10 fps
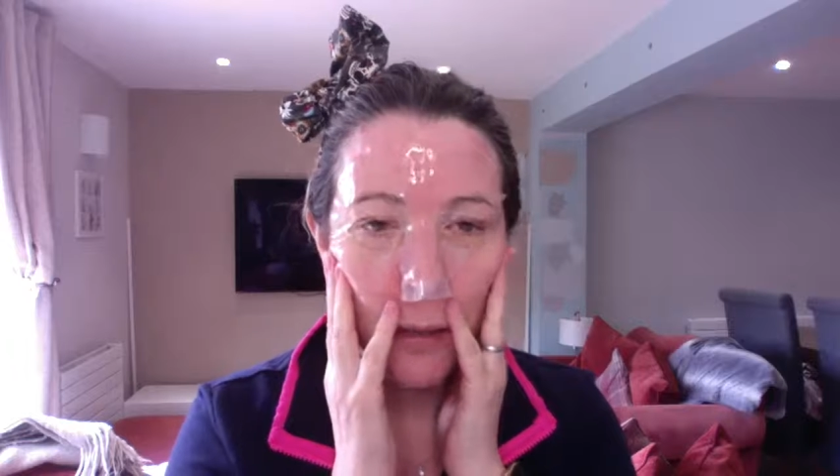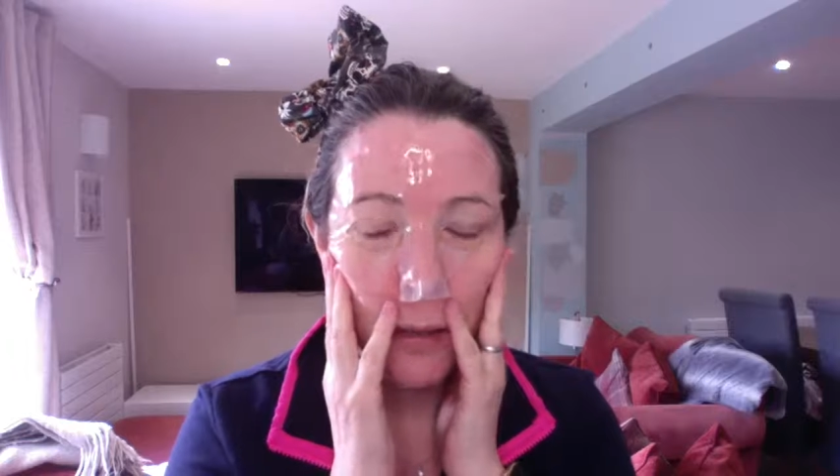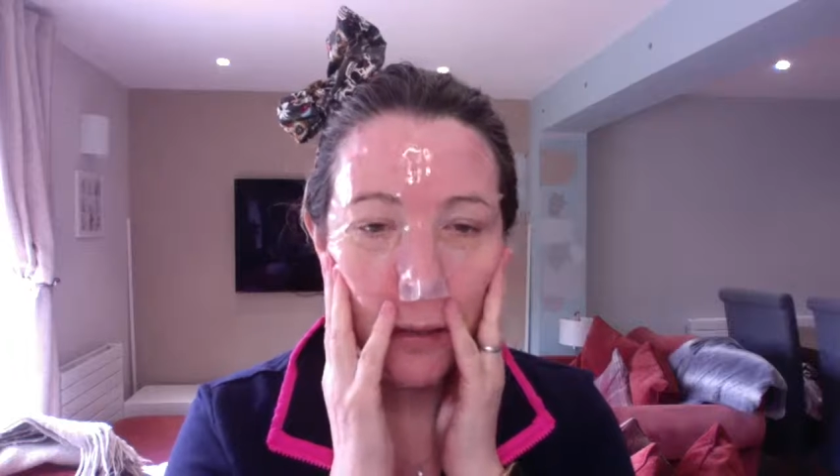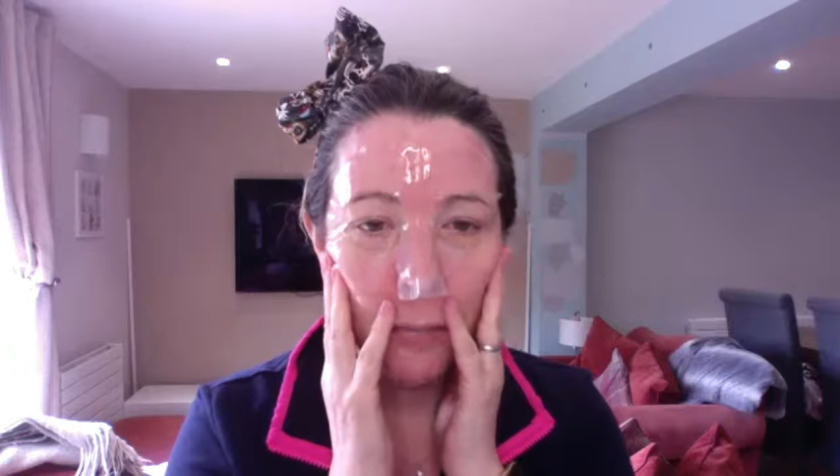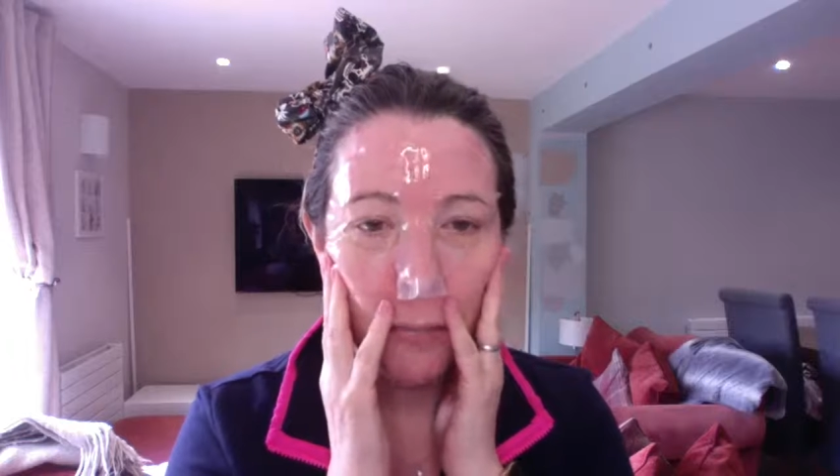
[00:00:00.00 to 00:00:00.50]

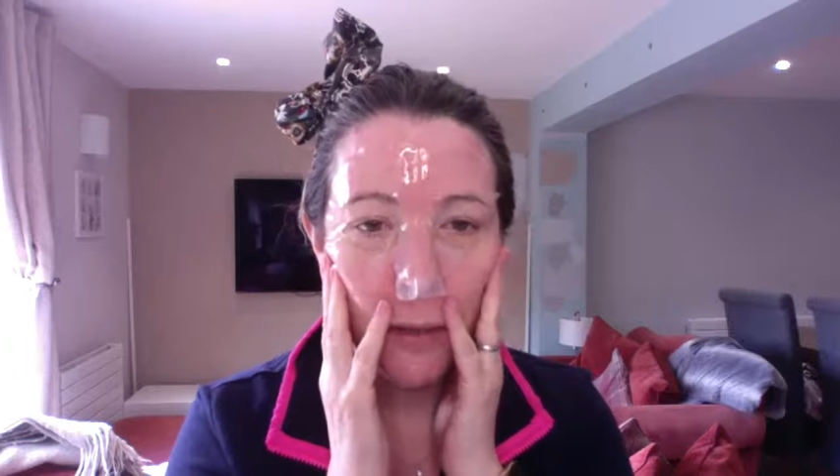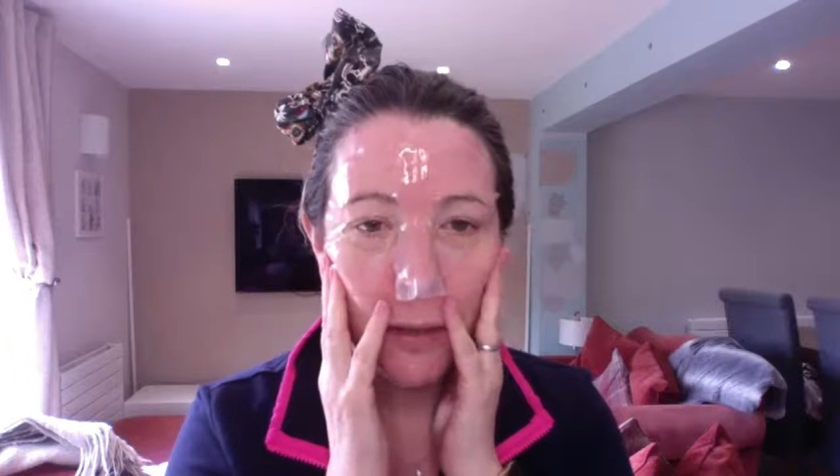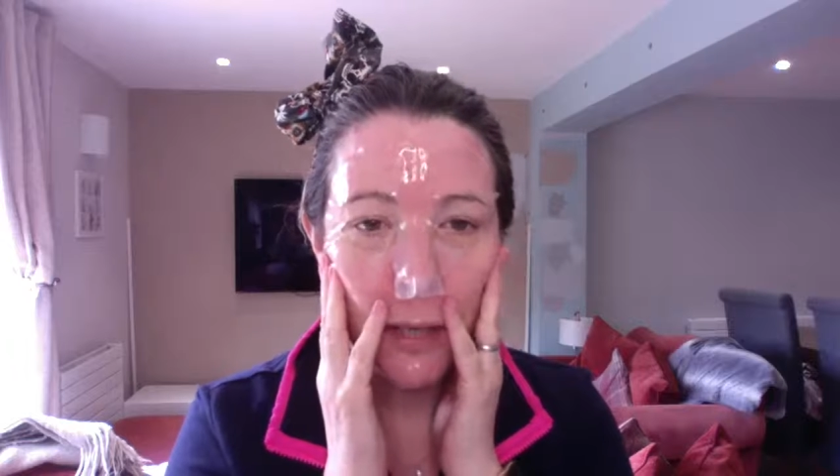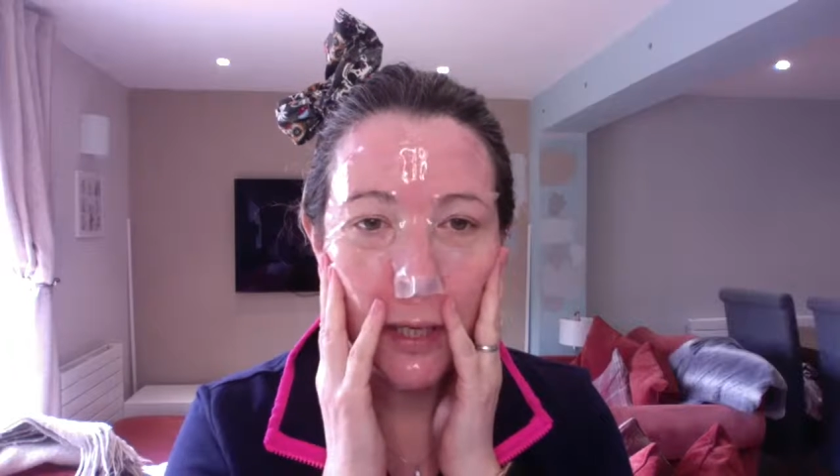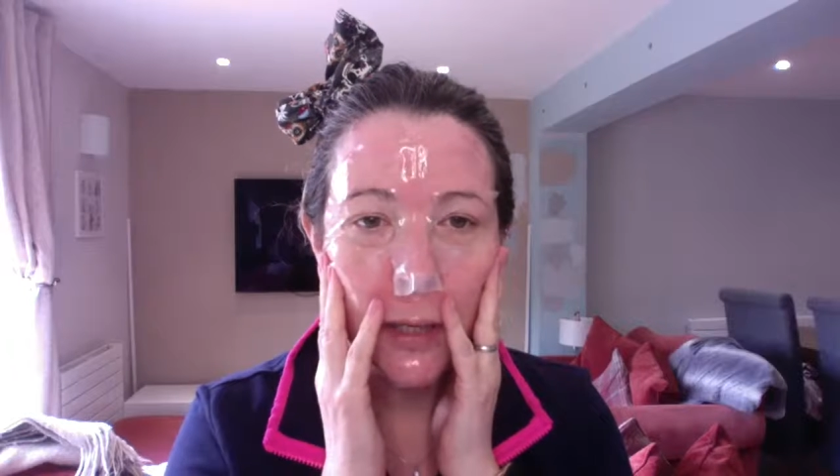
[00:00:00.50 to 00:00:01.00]

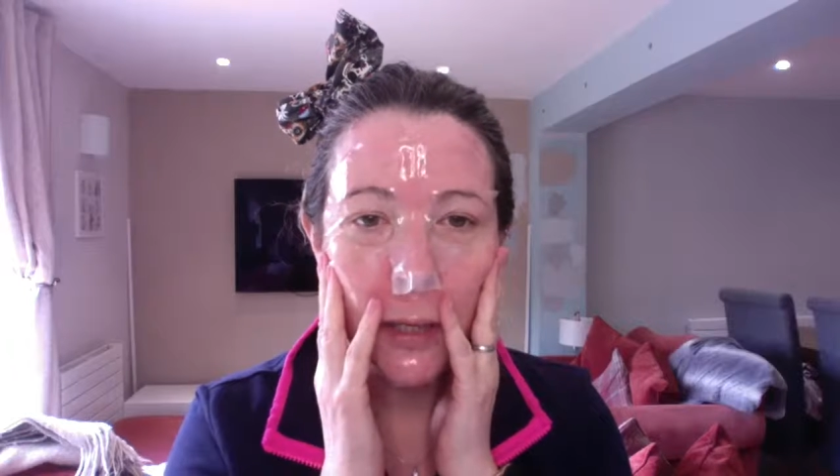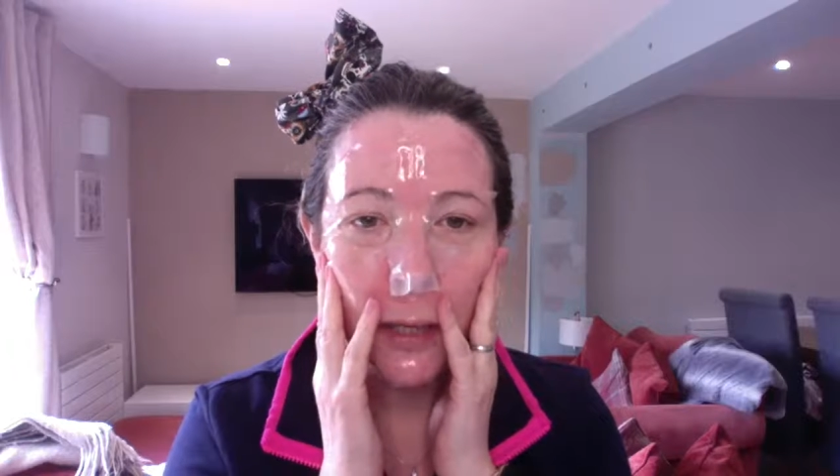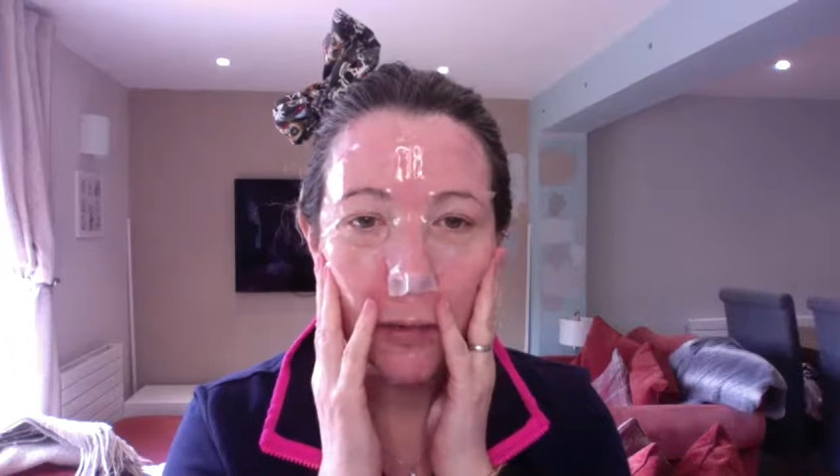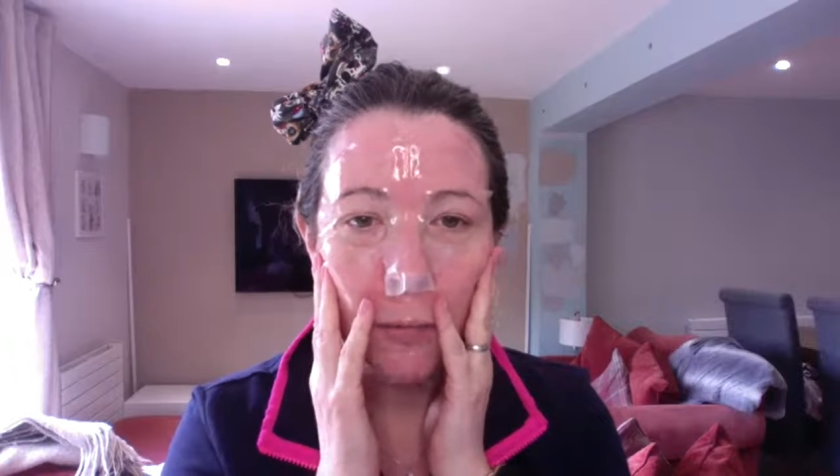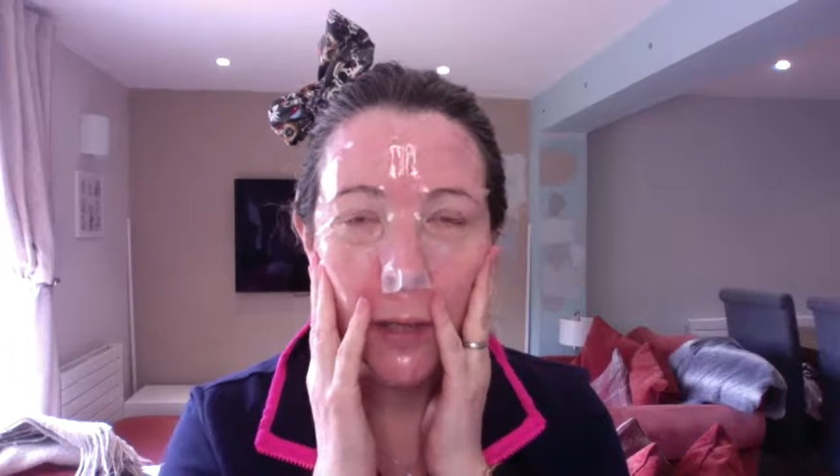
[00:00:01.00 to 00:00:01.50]

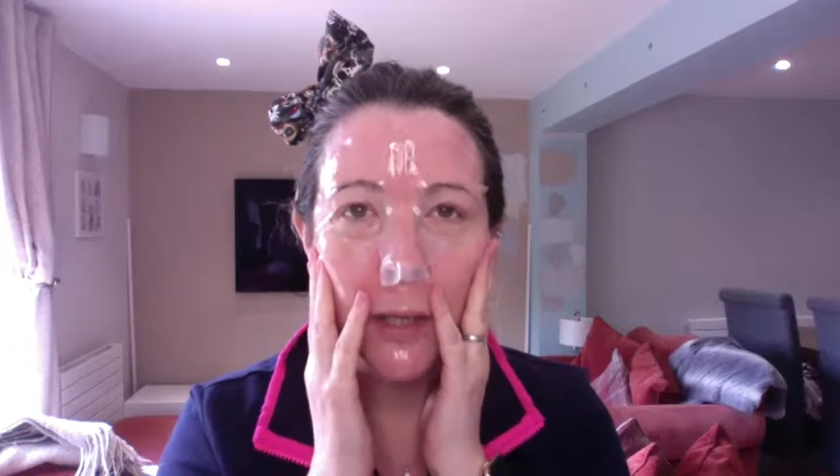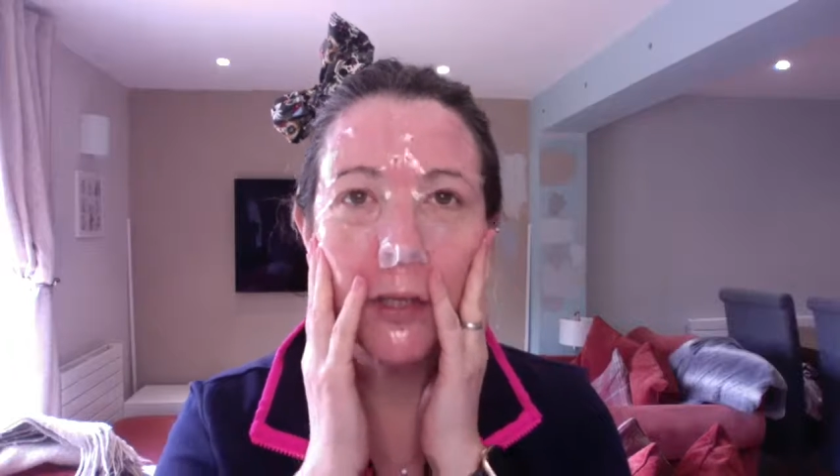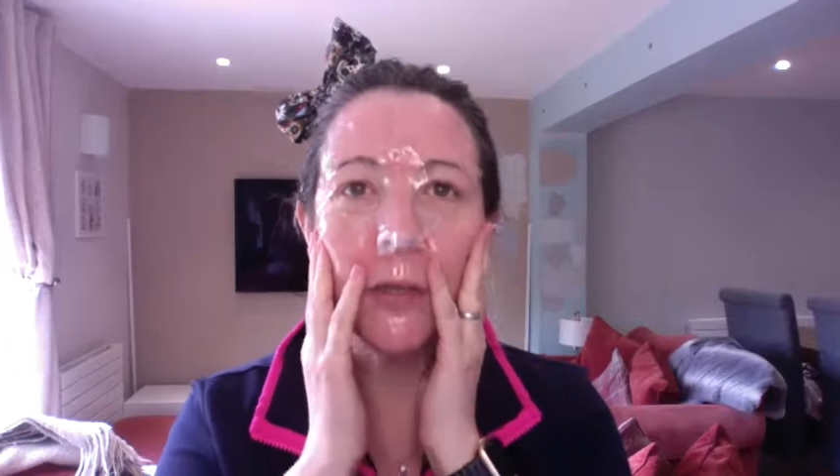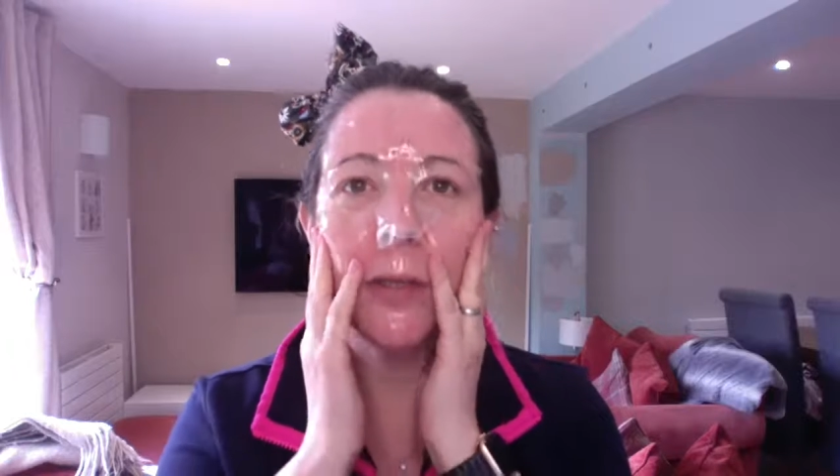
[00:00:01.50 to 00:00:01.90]
needling makes your